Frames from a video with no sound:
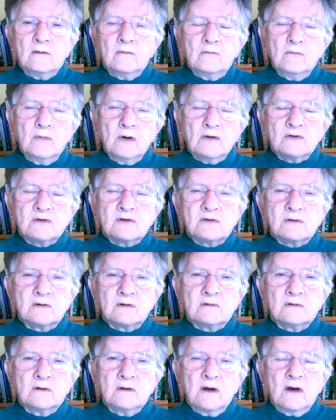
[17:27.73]
most
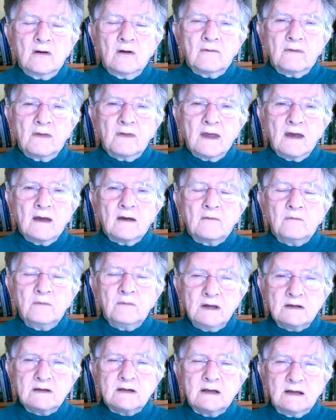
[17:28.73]
of their
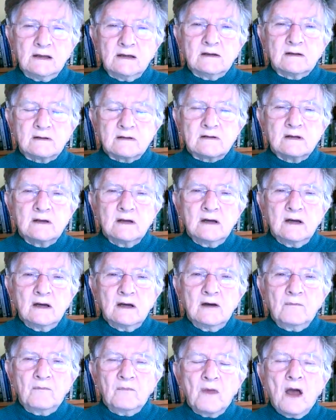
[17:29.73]
meetings
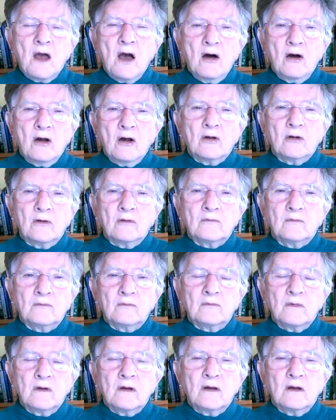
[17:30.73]
are
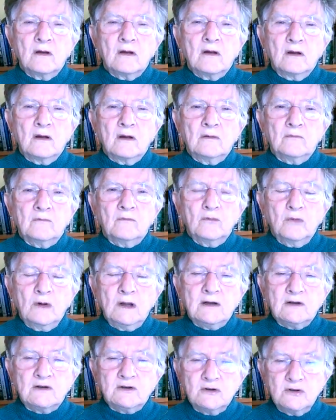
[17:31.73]

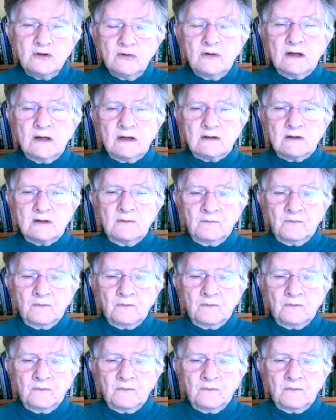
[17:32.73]
willing to do it.